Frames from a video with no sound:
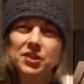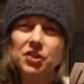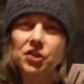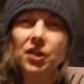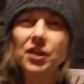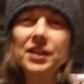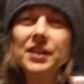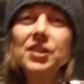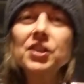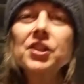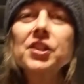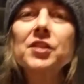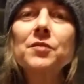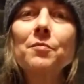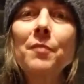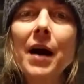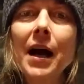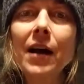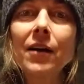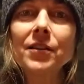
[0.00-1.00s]
good and it's just
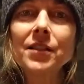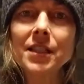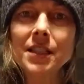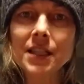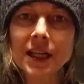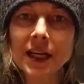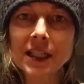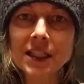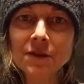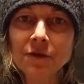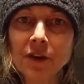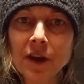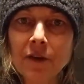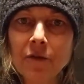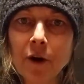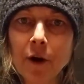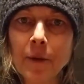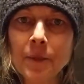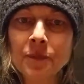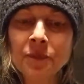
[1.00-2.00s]
mild. It's a nice
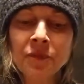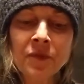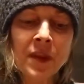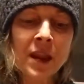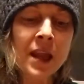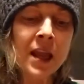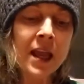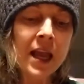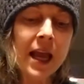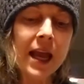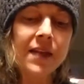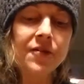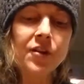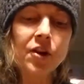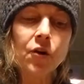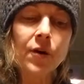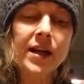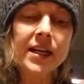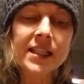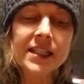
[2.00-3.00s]
flavor. And the
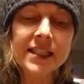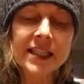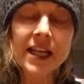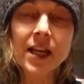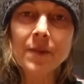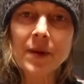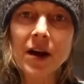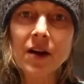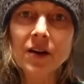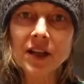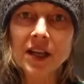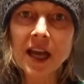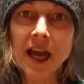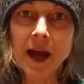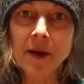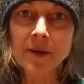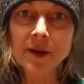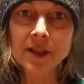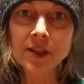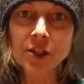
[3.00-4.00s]
greatest thing about
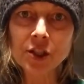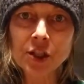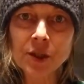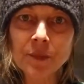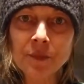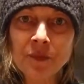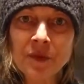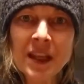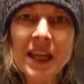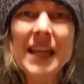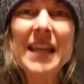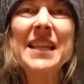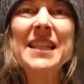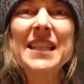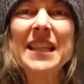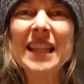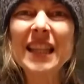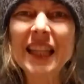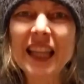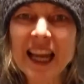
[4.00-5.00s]
cabbage is
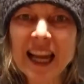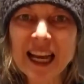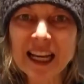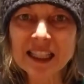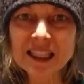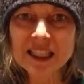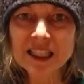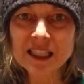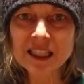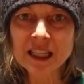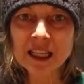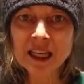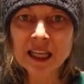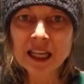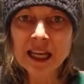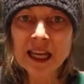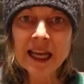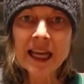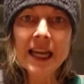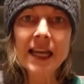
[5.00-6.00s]
it lasts.
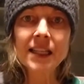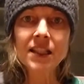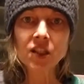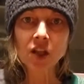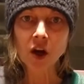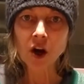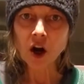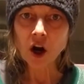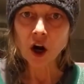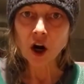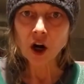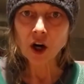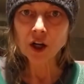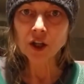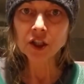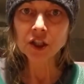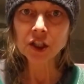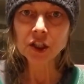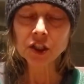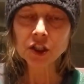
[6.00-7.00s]
It's a
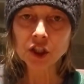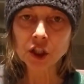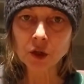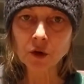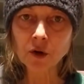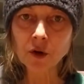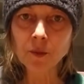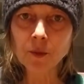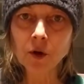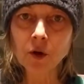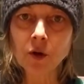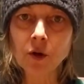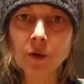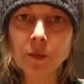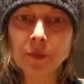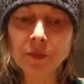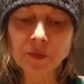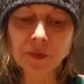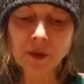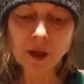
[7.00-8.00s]
hard,
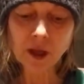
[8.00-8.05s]
durable